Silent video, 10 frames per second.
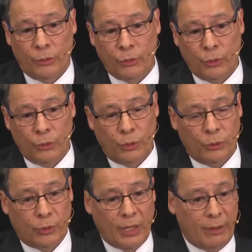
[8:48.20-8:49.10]
So
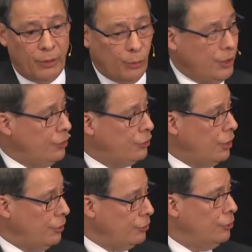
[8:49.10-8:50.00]
Dr. Daver will
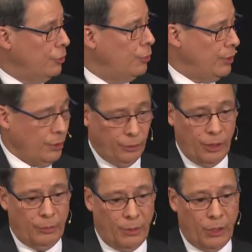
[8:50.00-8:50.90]
discuss what mm -hmm. the mm-hmm.
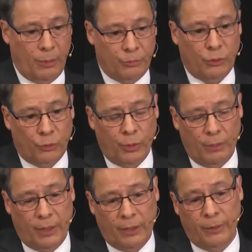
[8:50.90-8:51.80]
treatment options
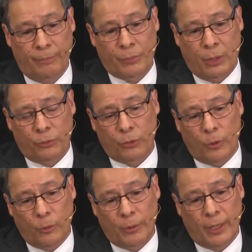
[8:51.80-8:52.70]
will mm -hmm. be. Mm-hmm. Yeah.
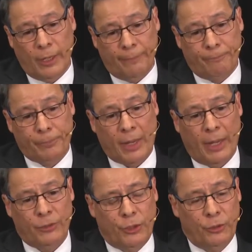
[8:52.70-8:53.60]
So um,
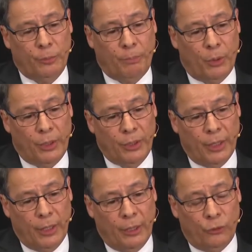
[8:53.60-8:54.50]
at this point,
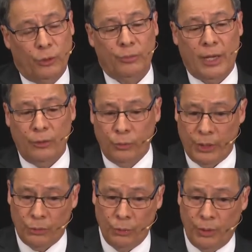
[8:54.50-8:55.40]
Sometimes
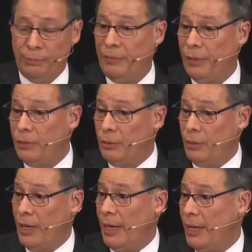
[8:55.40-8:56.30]
we're doing P53
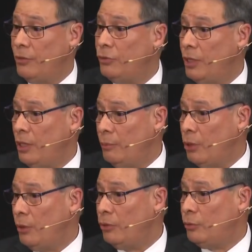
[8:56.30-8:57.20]
IHC,
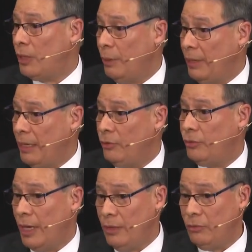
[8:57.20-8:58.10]
immunohistochemical
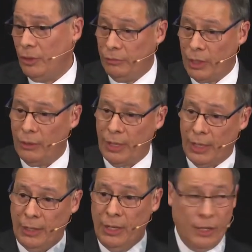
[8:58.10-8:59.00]
stains, if they're
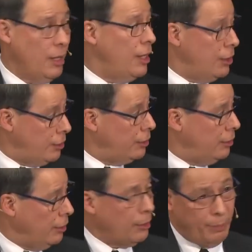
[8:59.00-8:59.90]
gonna hit,
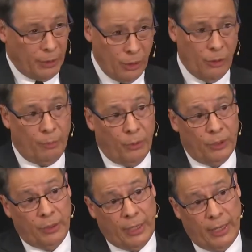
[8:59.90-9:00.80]
depending upon
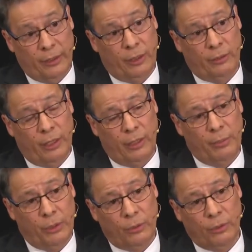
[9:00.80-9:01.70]
the targeted
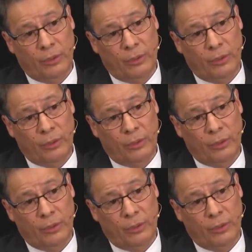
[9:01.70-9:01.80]
therapy Dr.